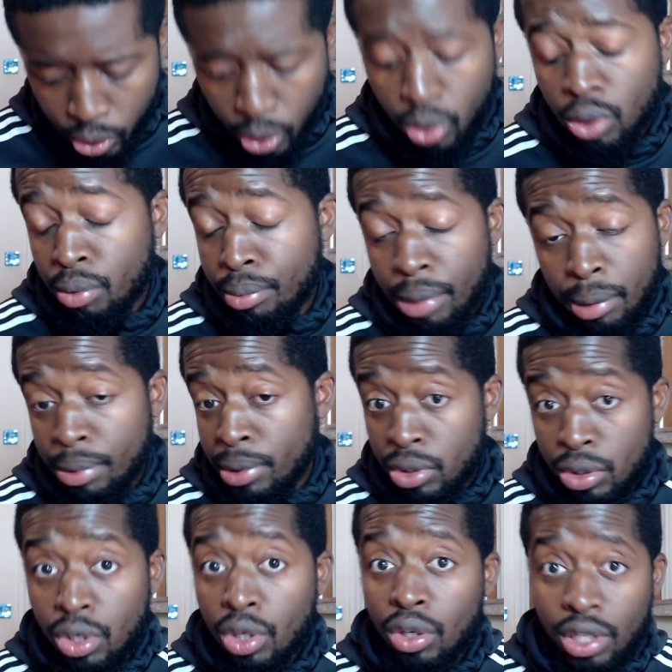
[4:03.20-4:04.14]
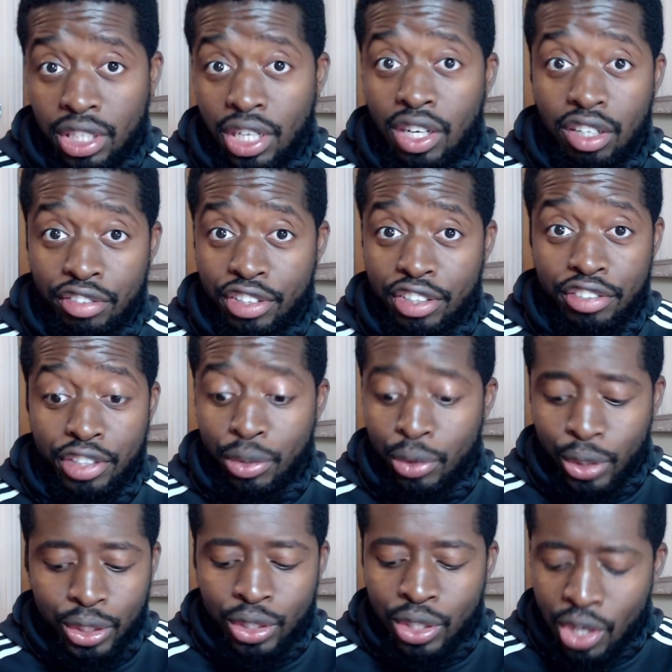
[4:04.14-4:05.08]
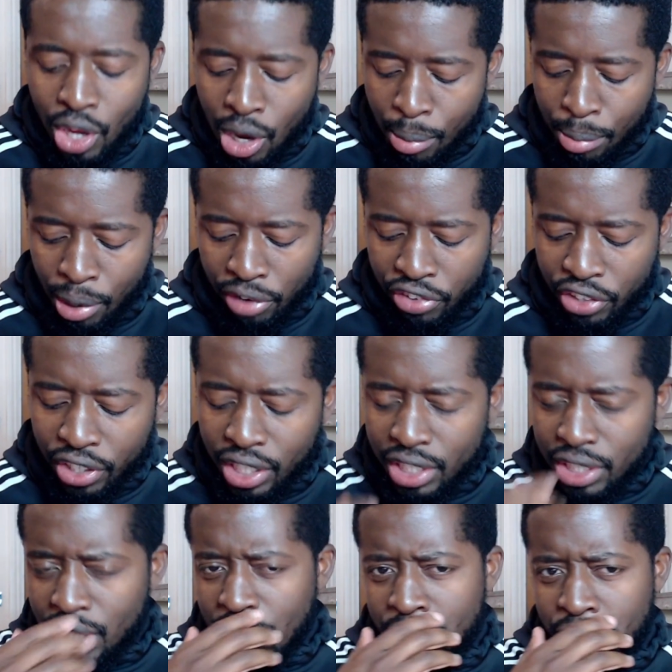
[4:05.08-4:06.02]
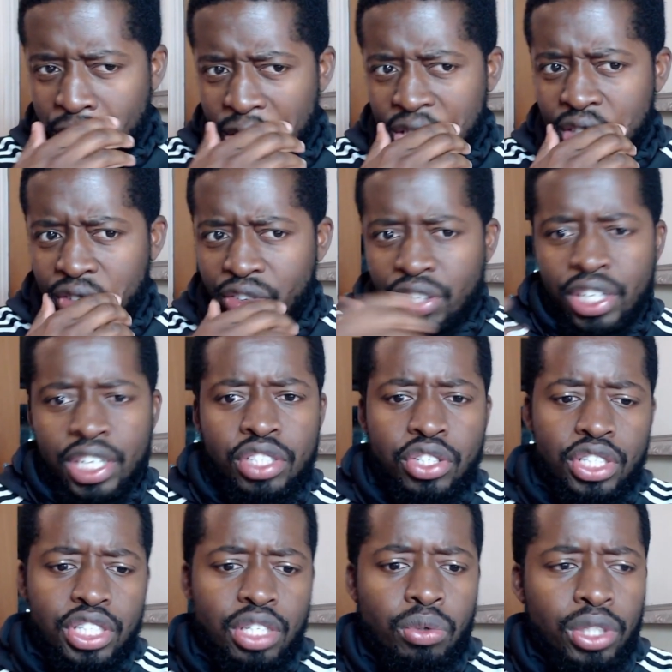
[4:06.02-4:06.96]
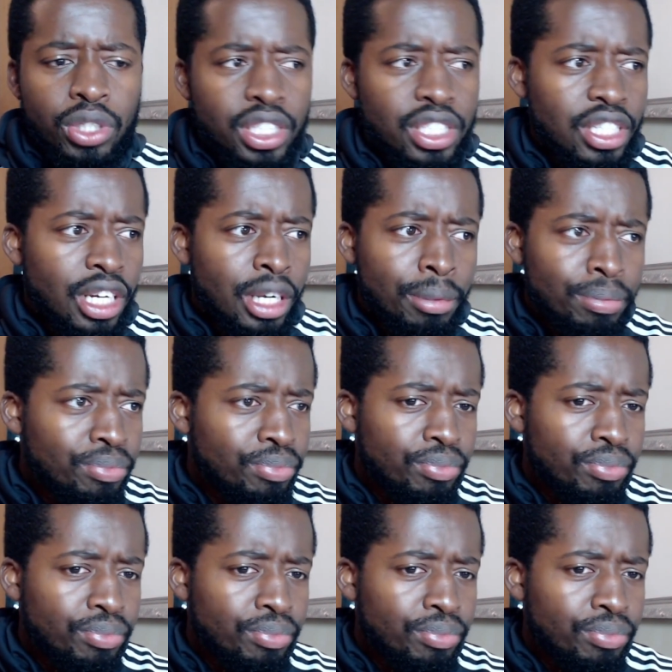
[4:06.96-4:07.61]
or maybe, you know, Ten Hag very, very well. But I think it's a very interesting one this time.